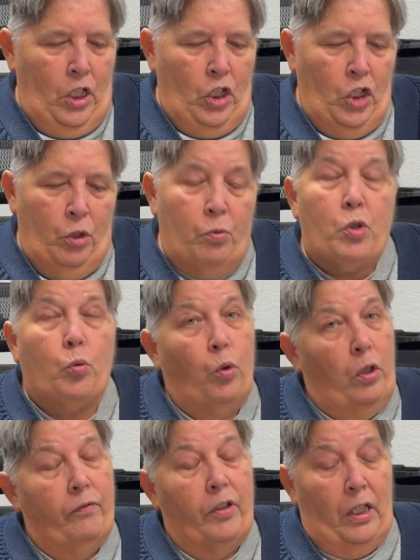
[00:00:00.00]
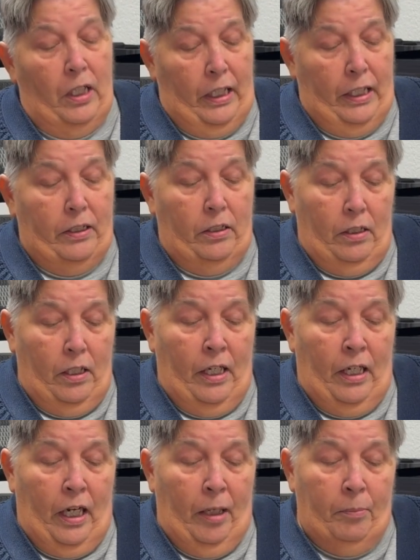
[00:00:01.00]
She was one of a kind,
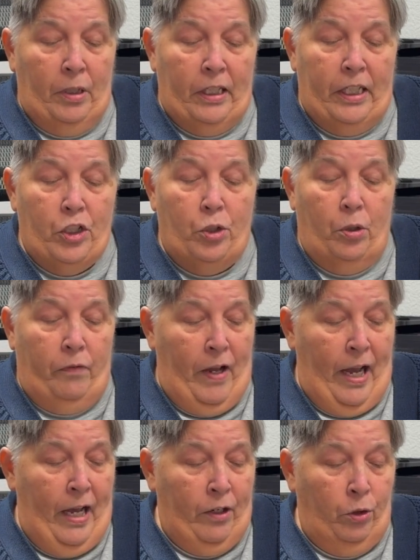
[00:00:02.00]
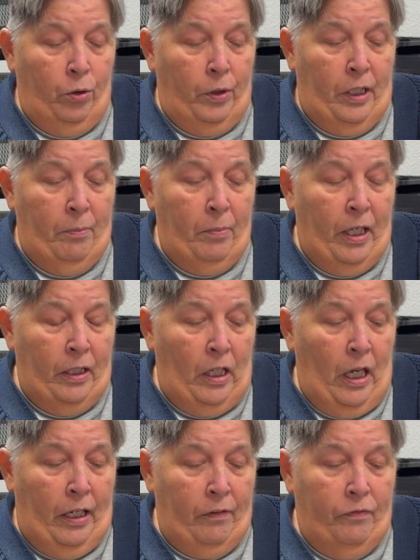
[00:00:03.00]
and I am lucky to have had her in my
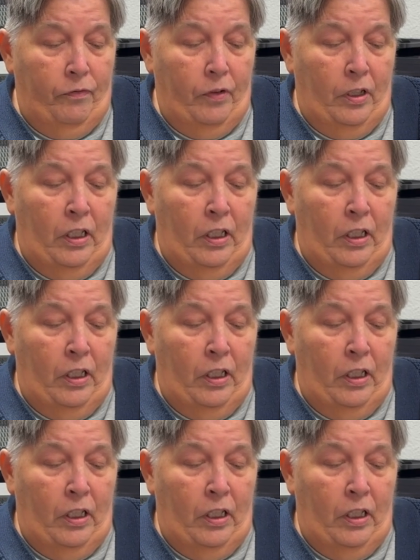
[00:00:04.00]
life,